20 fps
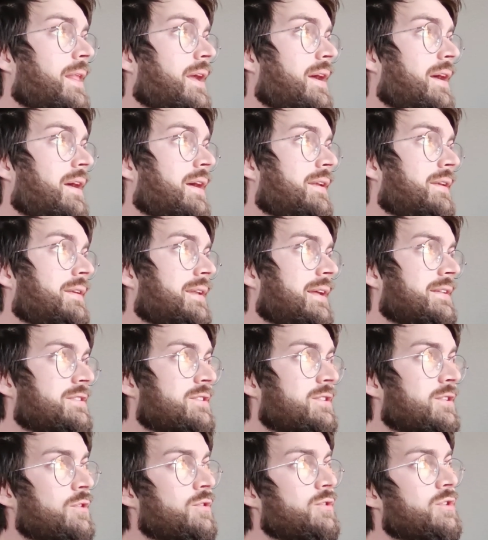And
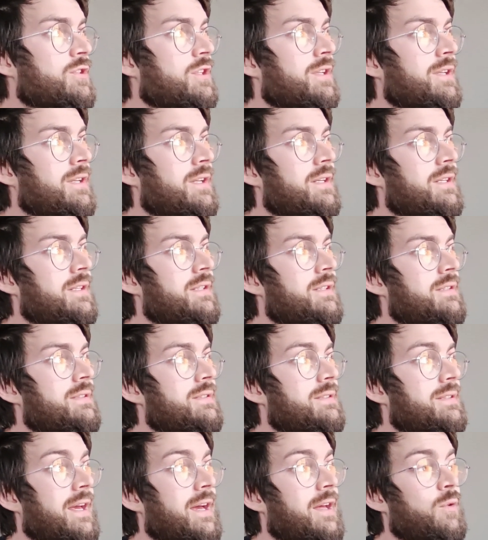that solution
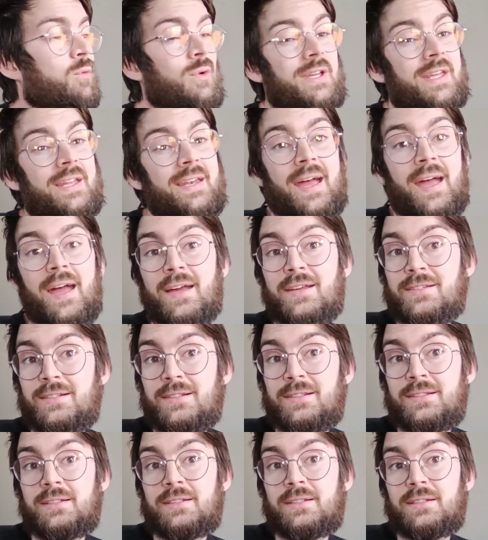is that we can
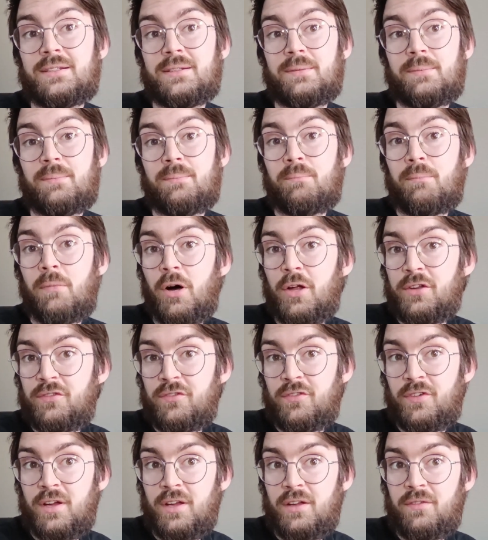actually
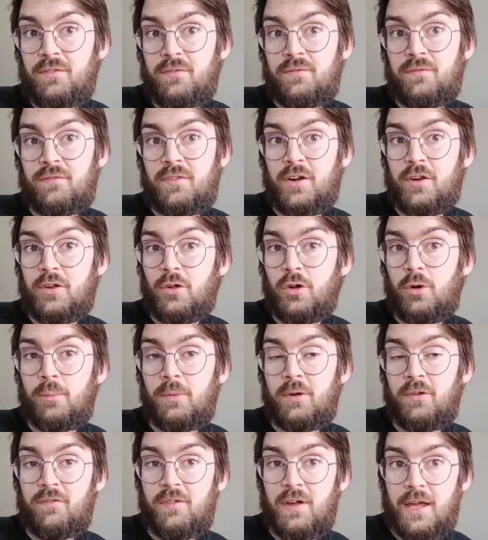modify
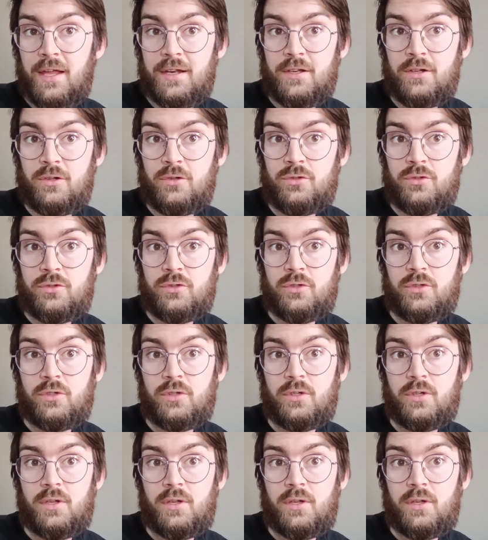variable values